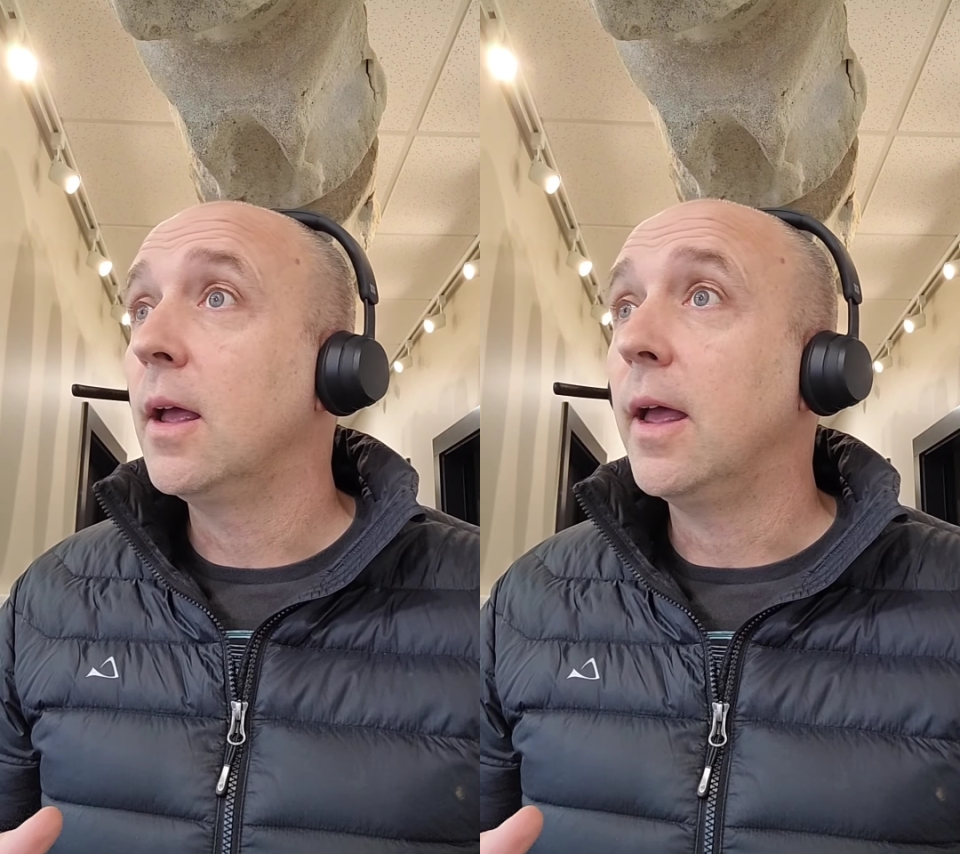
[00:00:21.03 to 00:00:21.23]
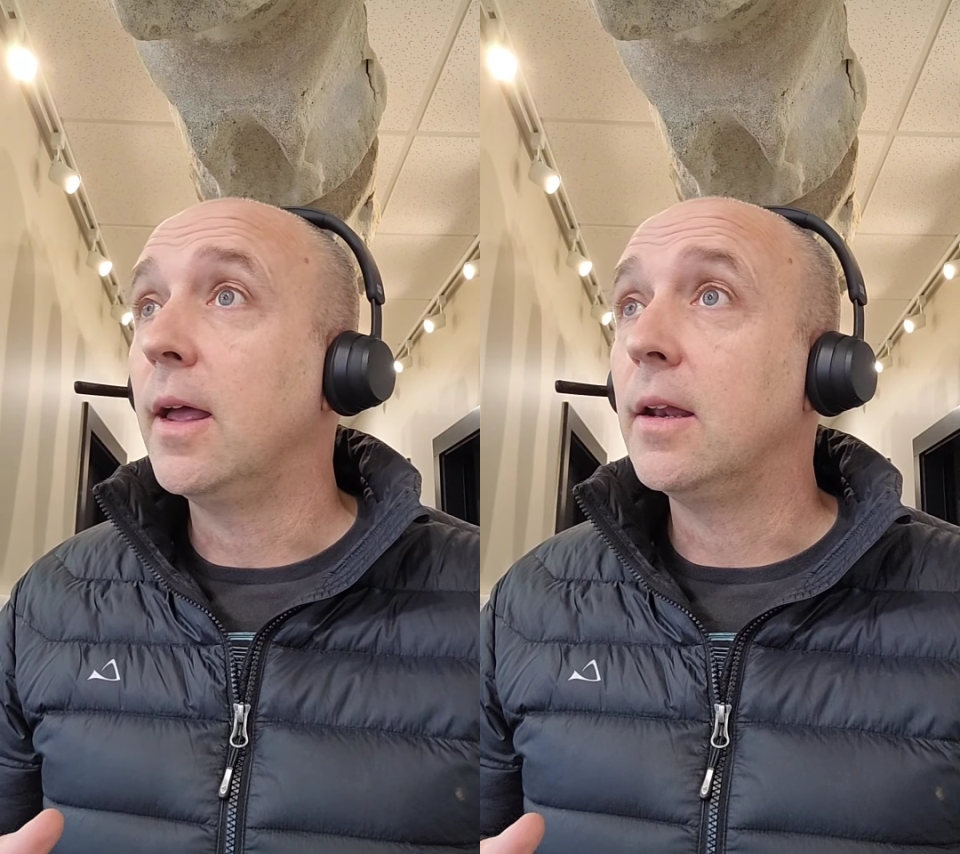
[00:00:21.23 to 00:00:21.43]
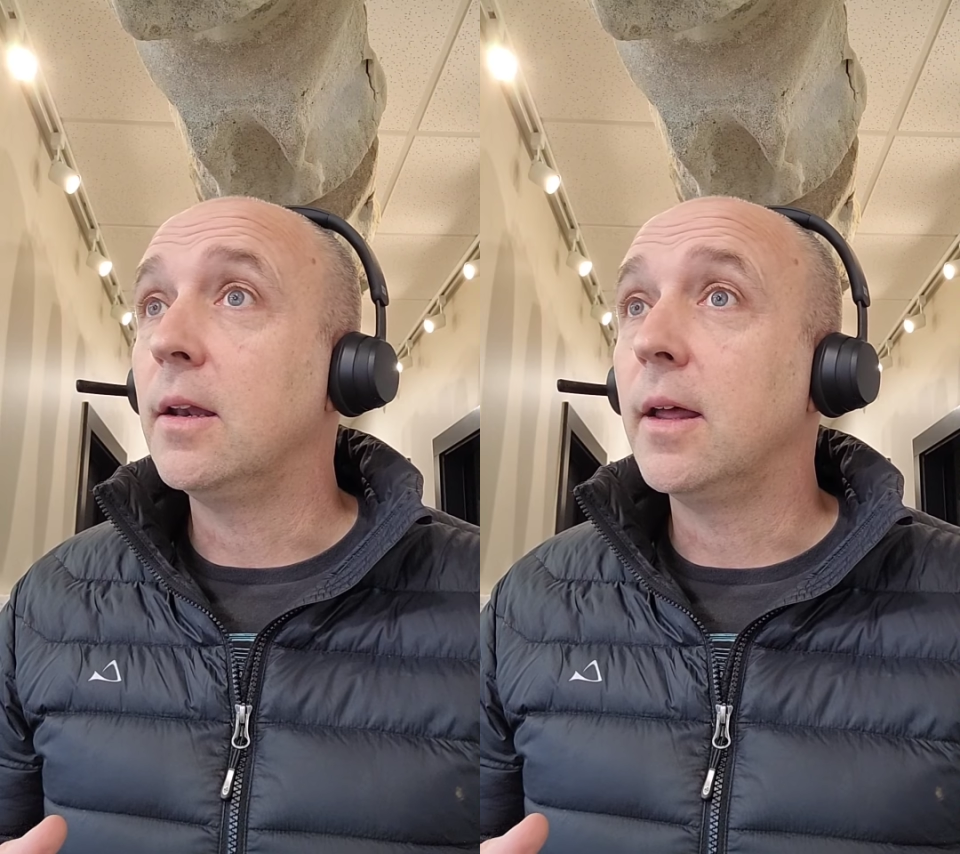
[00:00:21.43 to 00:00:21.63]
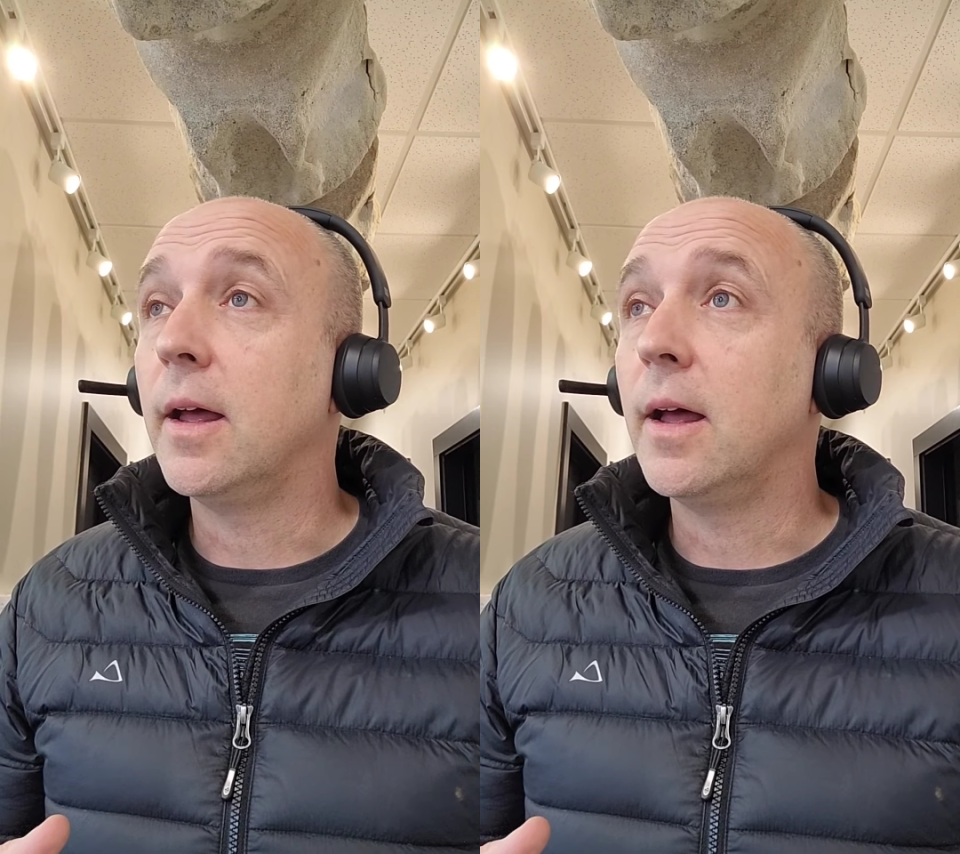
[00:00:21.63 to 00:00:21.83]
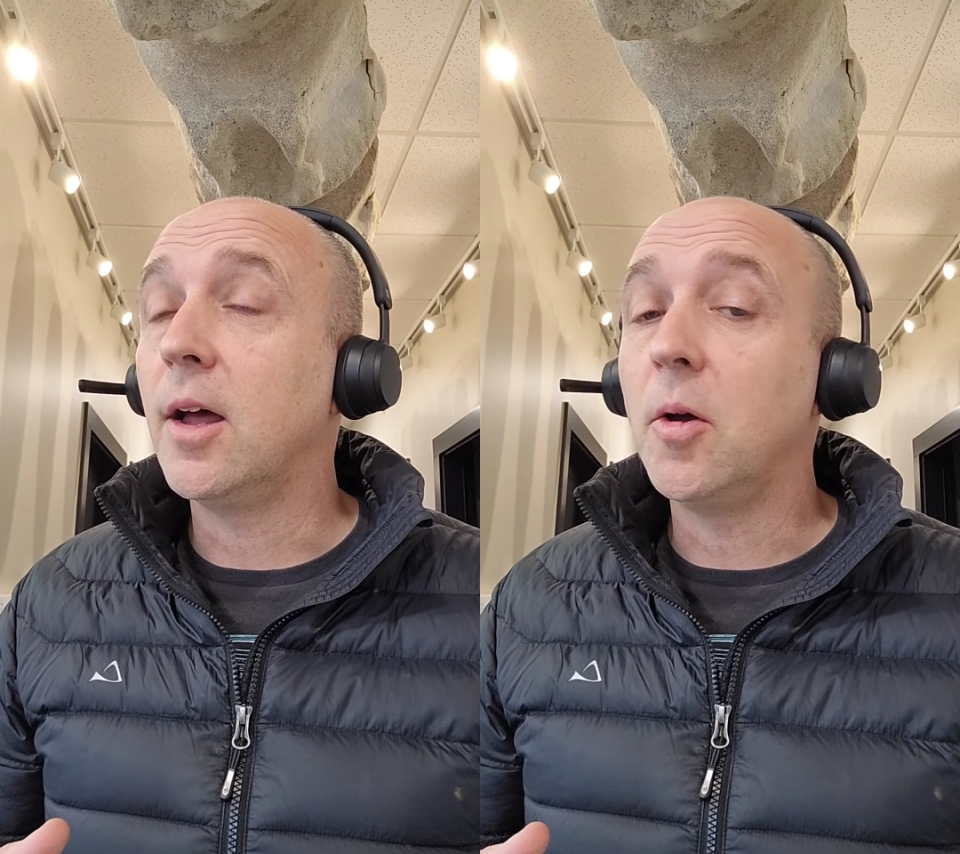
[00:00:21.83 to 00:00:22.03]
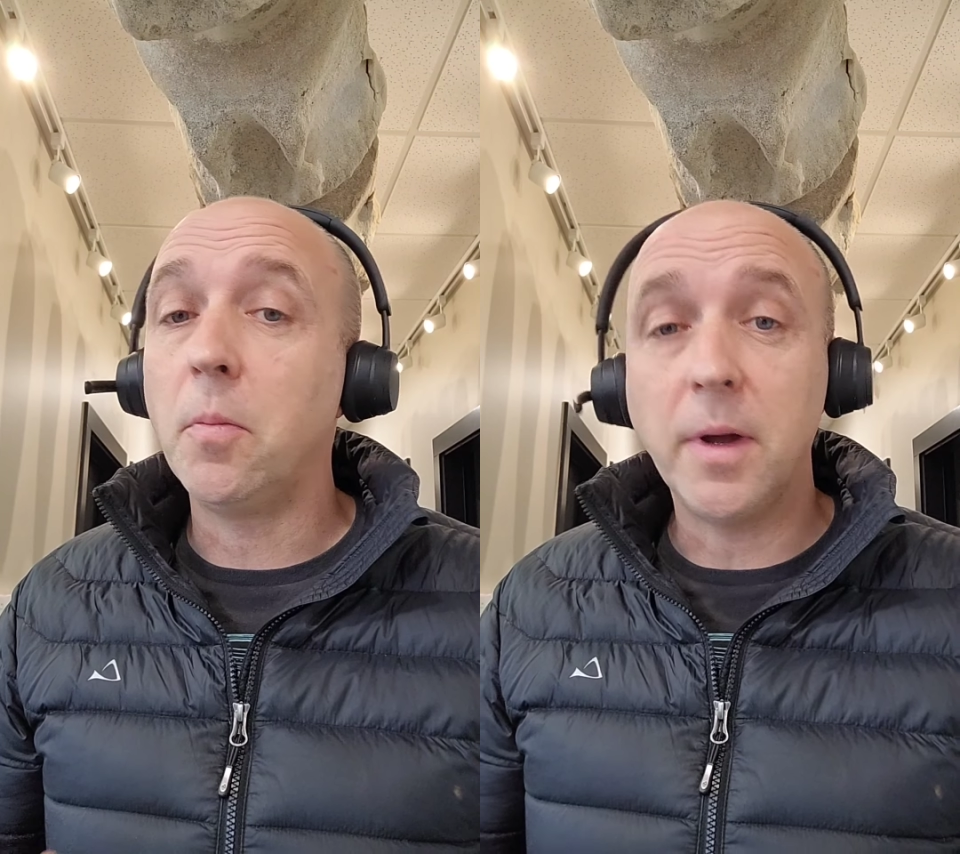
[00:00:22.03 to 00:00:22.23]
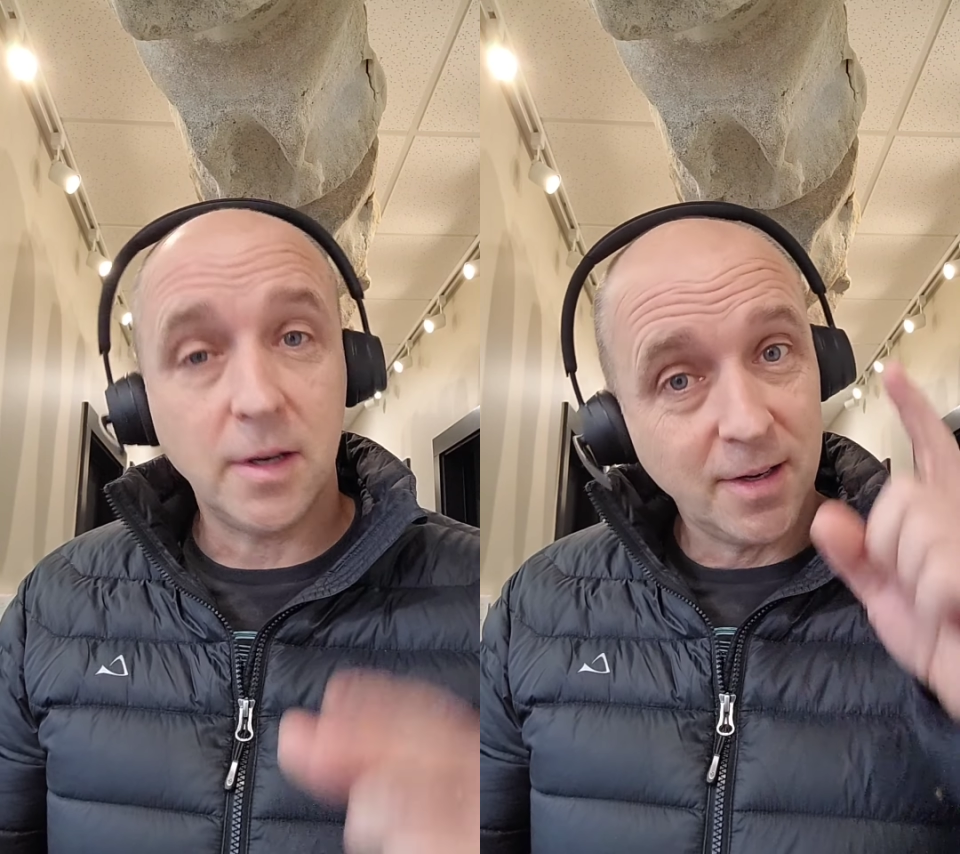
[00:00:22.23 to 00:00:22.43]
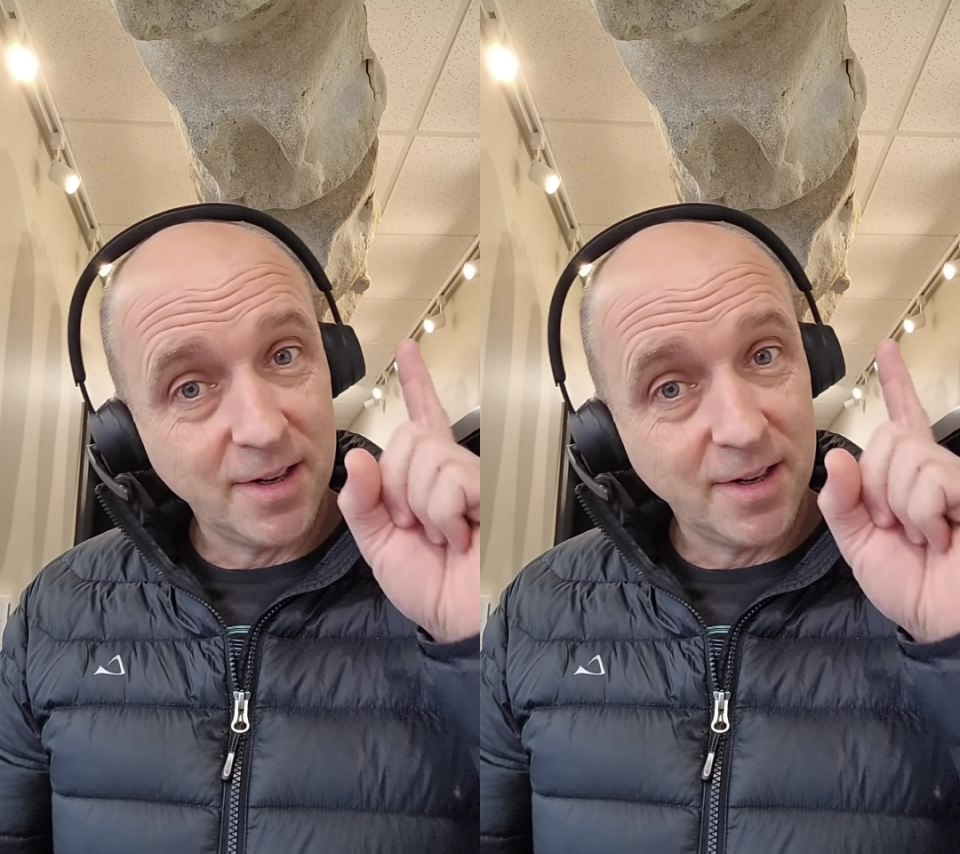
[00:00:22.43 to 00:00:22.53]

but